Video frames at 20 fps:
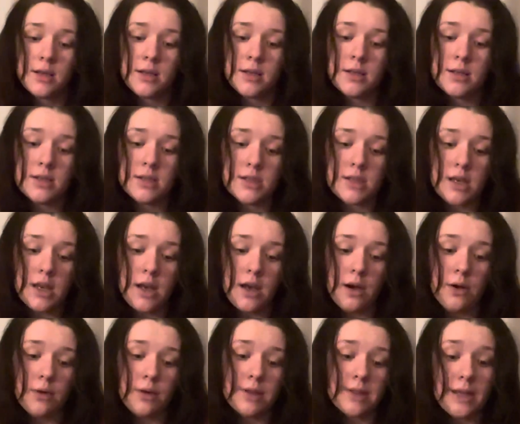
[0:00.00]

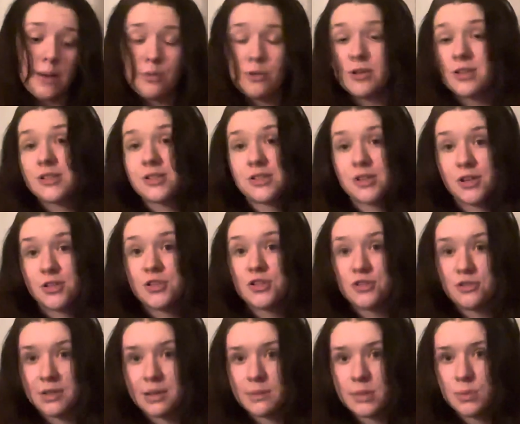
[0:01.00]
So that brings us on to
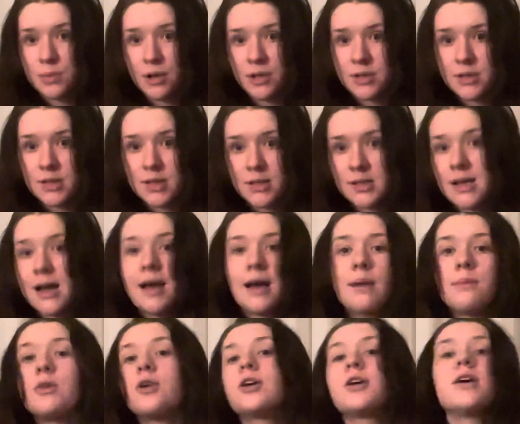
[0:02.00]
dream sponsors. I
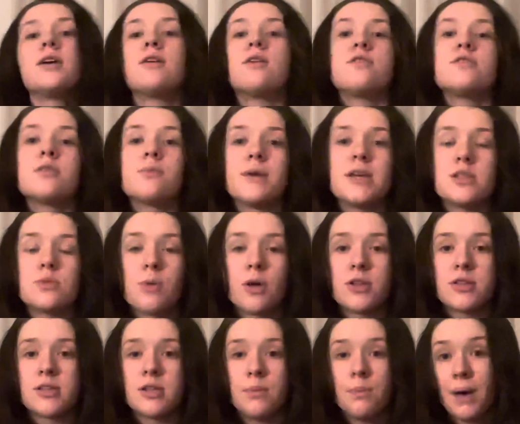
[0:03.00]
am lucky enough to be
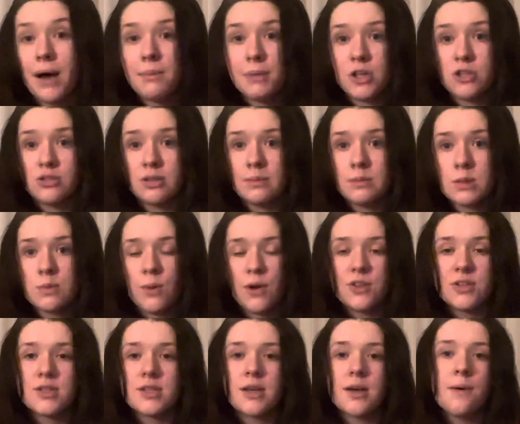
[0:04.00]
sponsored by my dream
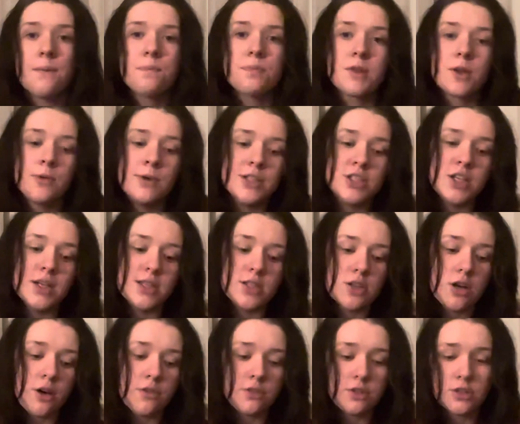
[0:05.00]
sponsor, which
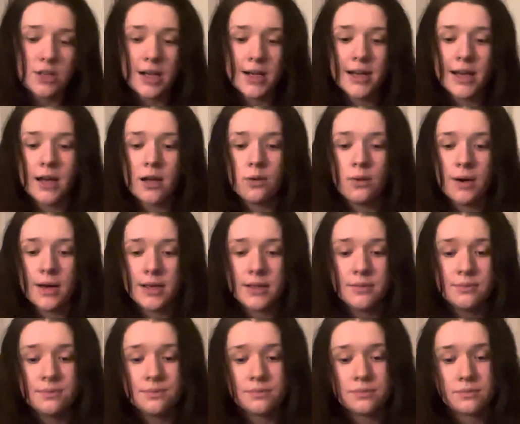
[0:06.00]
is Off the Track Equine.
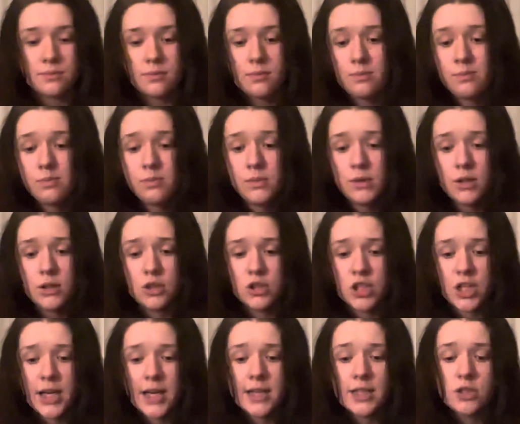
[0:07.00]

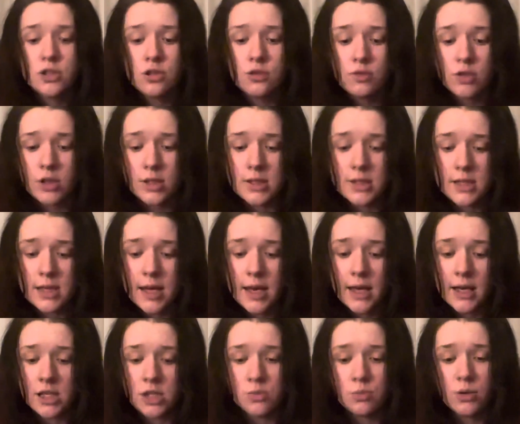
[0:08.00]
Jade, who runs
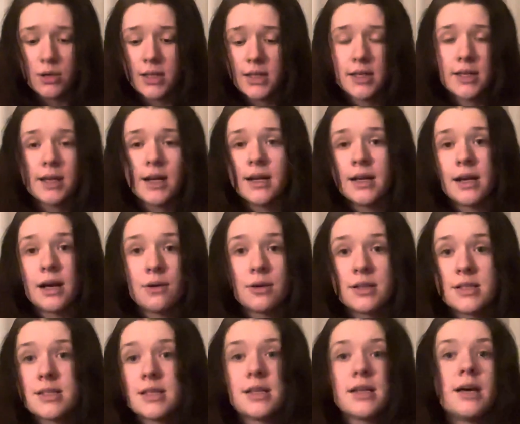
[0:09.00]
it, is brilliant. I now
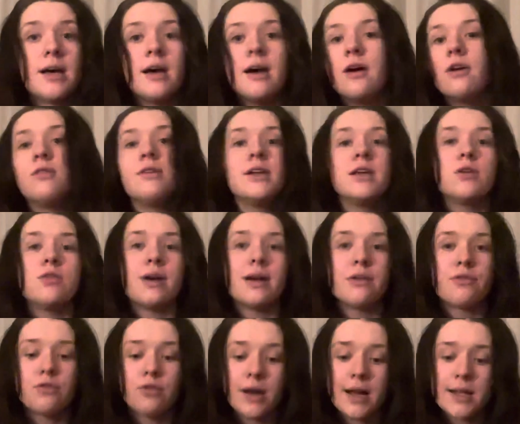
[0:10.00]
consider her a really
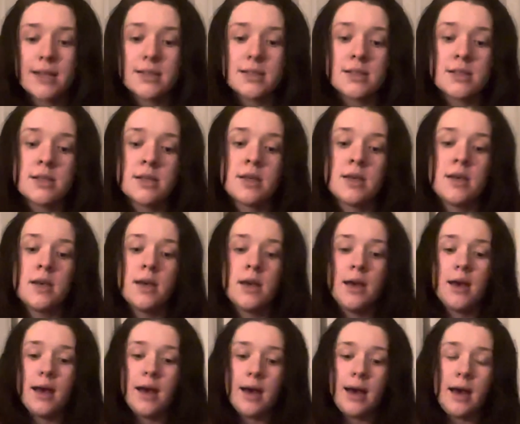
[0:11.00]
great friend,
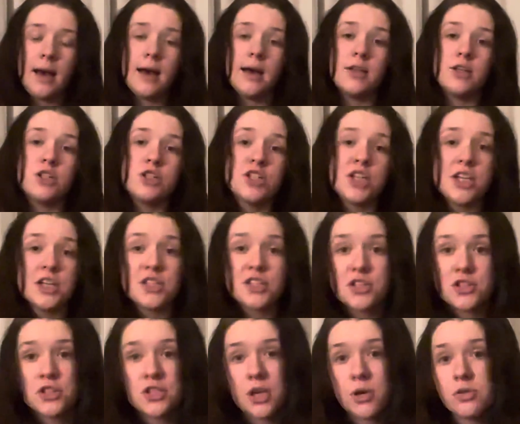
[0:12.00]
and she is
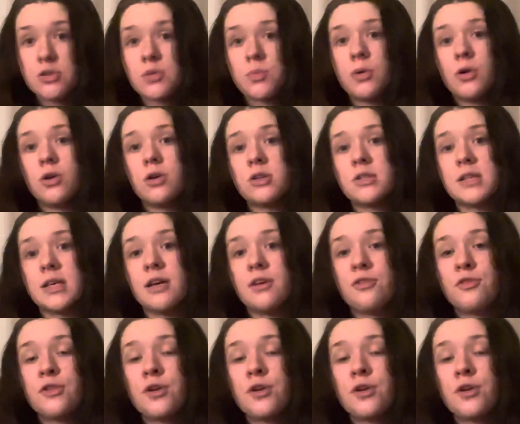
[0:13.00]
so supportive.